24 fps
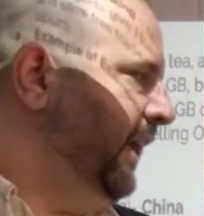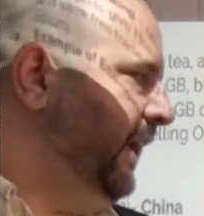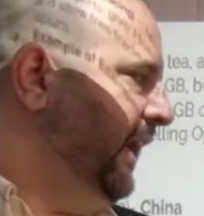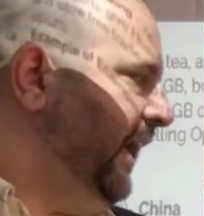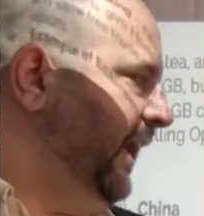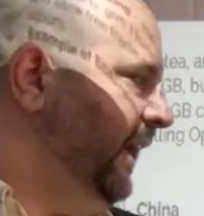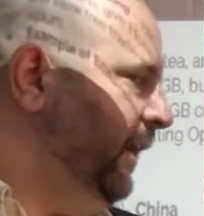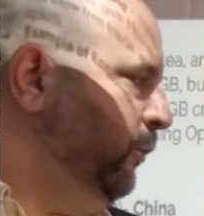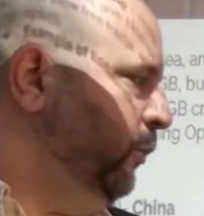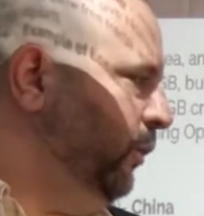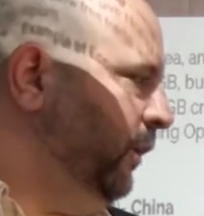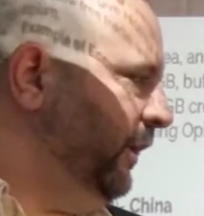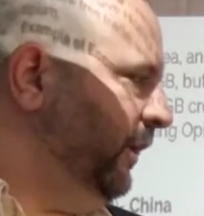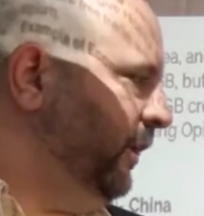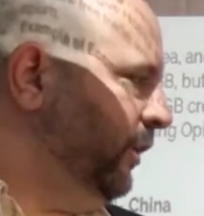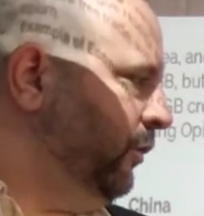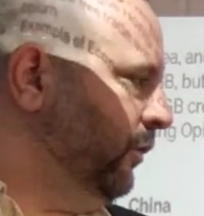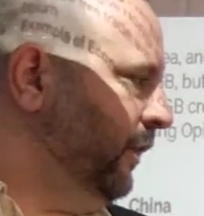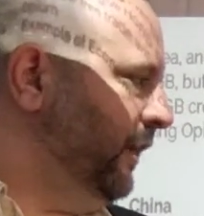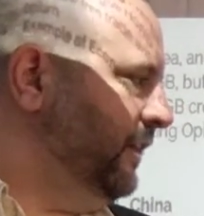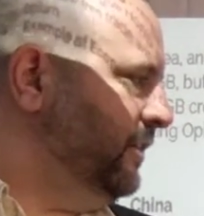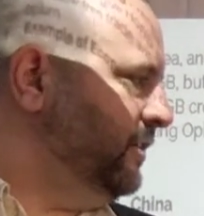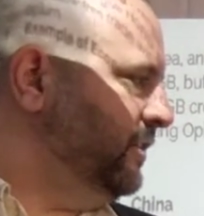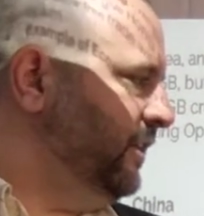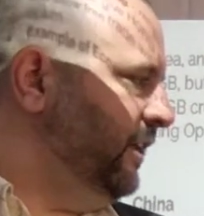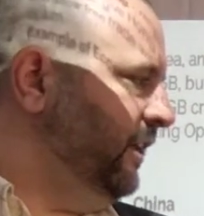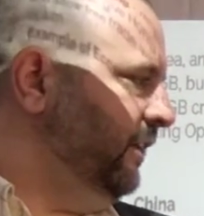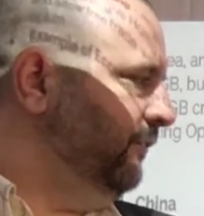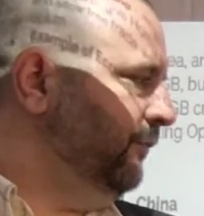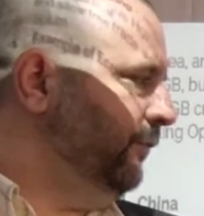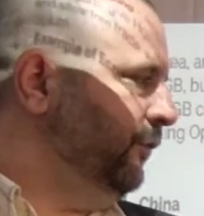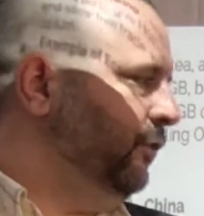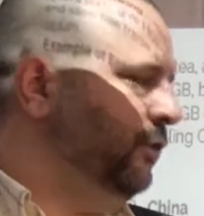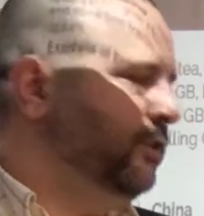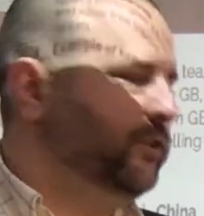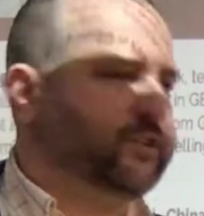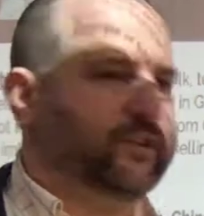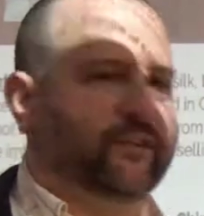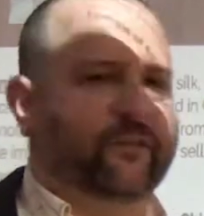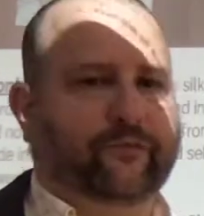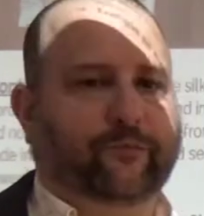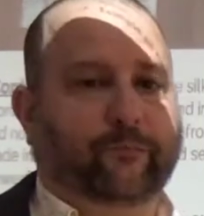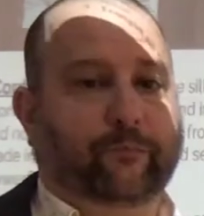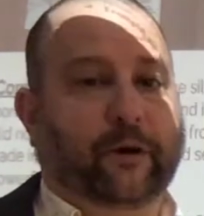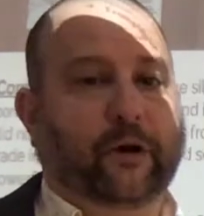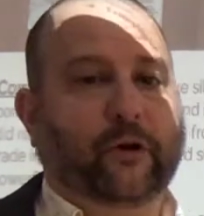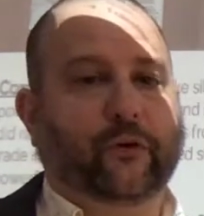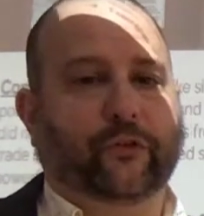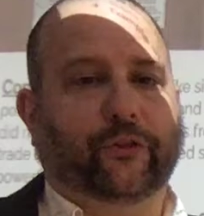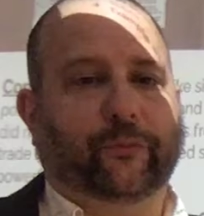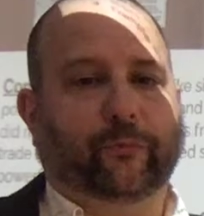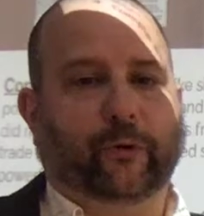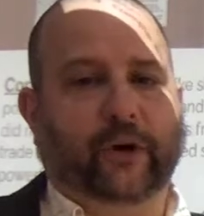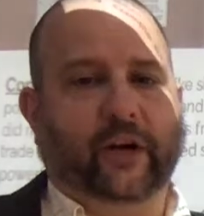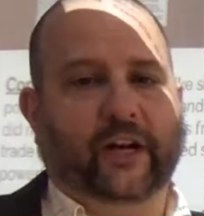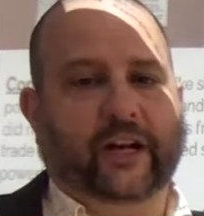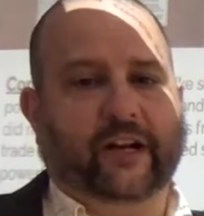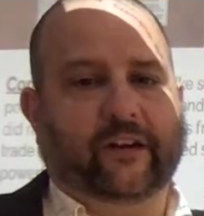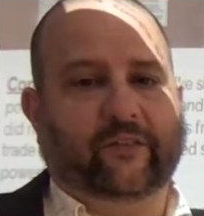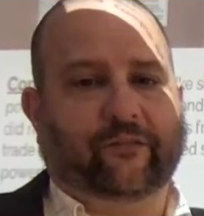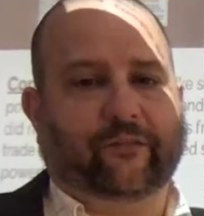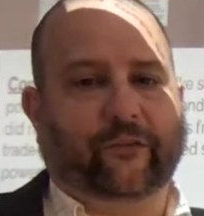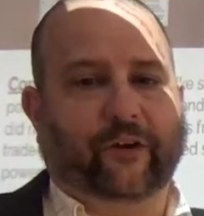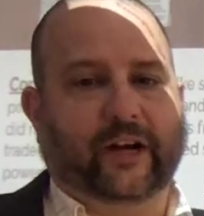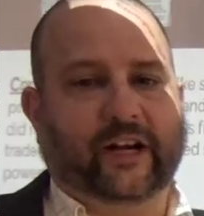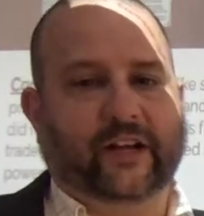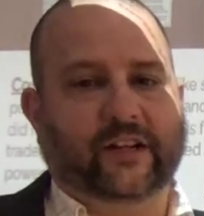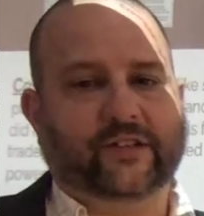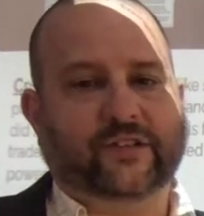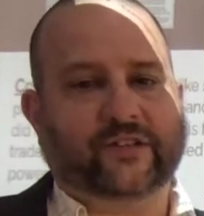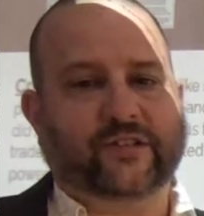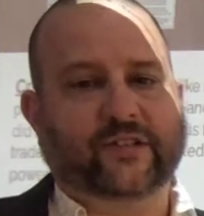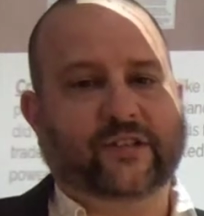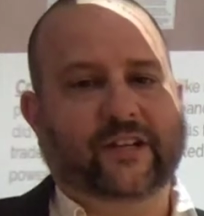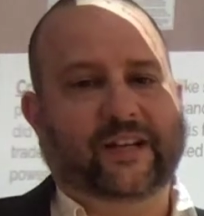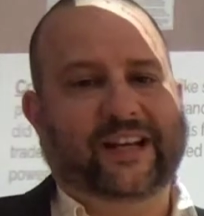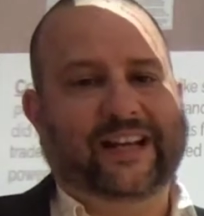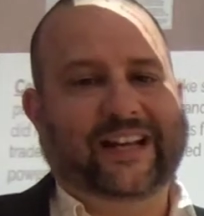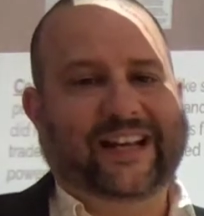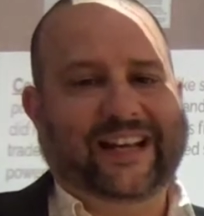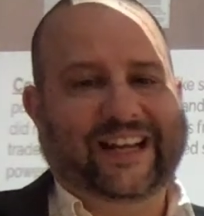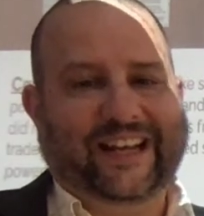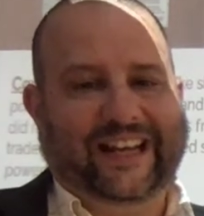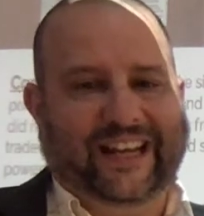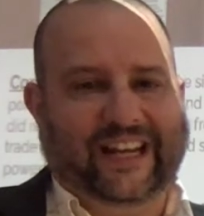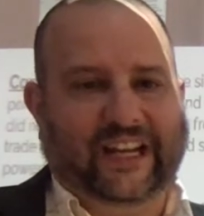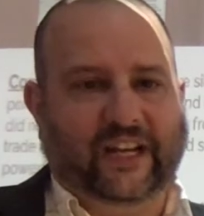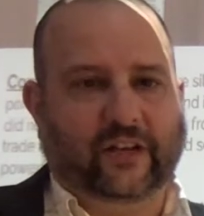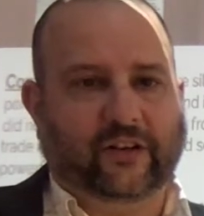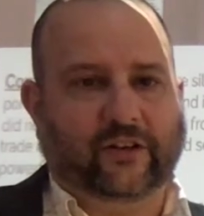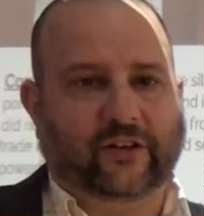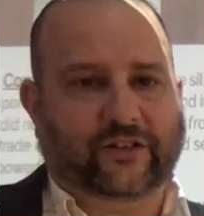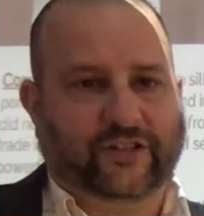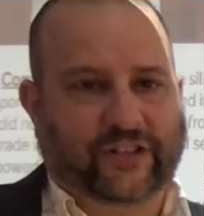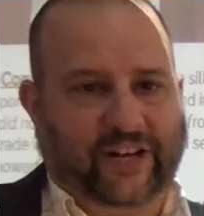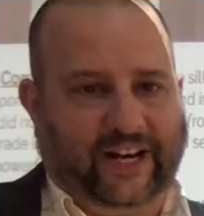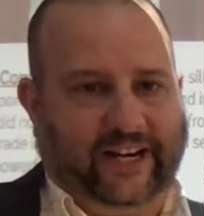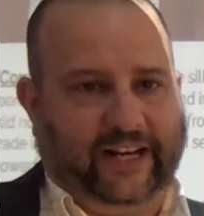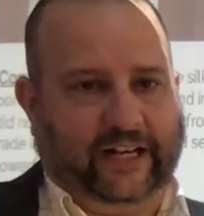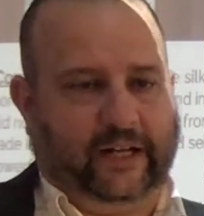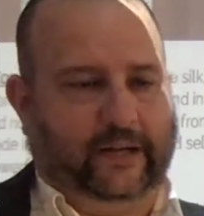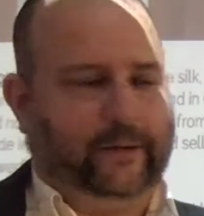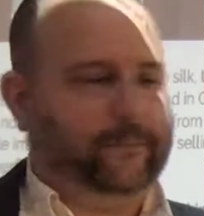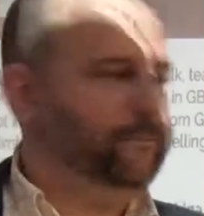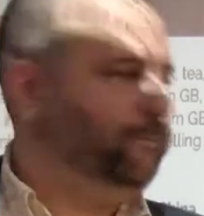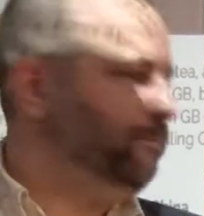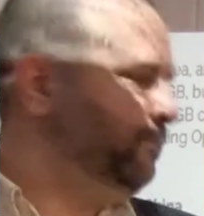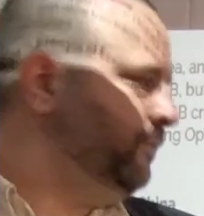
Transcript: and it will increase the influence of both Britain and France in China.